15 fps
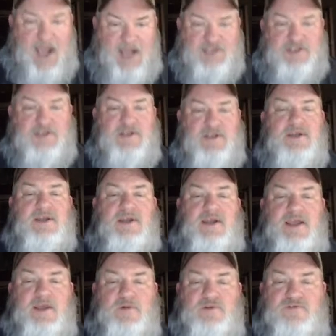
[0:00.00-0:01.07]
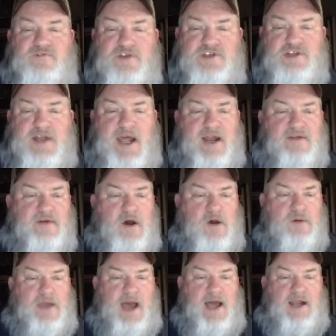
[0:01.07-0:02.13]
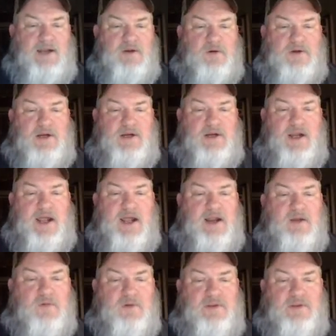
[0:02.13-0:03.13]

Gotcha. Mm. He was fishing out of Oak Island, North Carolina. I